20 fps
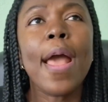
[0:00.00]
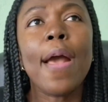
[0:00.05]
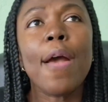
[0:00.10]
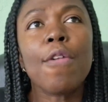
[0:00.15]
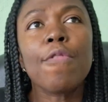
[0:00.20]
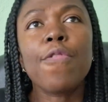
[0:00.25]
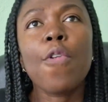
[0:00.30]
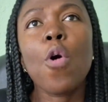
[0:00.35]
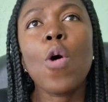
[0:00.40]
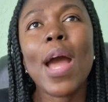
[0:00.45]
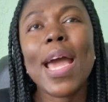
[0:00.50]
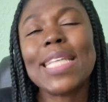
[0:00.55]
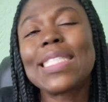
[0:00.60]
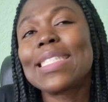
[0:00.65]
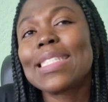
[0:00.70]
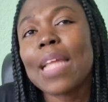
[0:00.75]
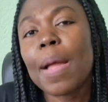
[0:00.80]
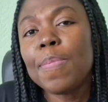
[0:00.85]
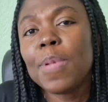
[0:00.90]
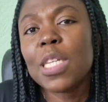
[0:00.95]
for
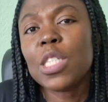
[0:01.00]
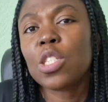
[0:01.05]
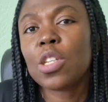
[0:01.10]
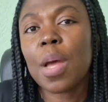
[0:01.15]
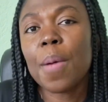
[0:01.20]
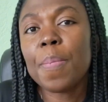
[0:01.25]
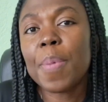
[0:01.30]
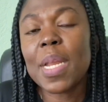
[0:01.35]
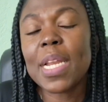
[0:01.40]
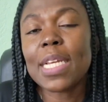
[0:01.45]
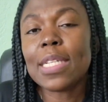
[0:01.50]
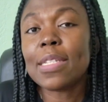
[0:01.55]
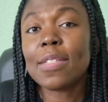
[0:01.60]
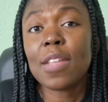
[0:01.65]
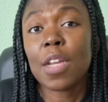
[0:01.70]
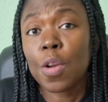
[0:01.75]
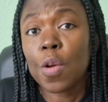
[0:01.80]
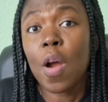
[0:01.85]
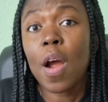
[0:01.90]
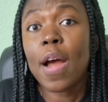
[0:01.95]
established companies,
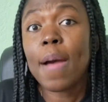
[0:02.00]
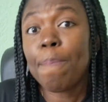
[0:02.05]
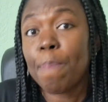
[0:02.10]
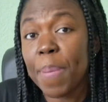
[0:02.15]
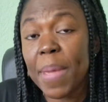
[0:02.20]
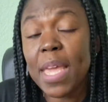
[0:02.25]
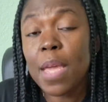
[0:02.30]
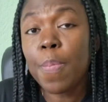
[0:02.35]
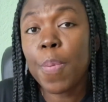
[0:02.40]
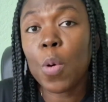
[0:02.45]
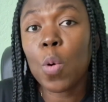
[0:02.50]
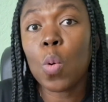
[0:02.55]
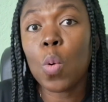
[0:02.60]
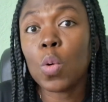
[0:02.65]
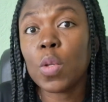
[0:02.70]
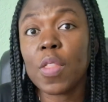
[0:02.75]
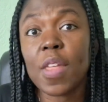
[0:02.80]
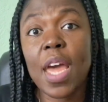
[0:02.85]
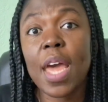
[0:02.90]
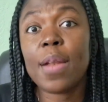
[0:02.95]
there are
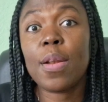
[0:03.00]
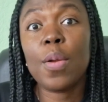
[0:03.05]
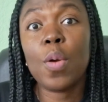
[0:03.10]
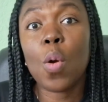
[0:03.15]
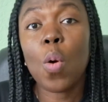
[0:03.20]
people that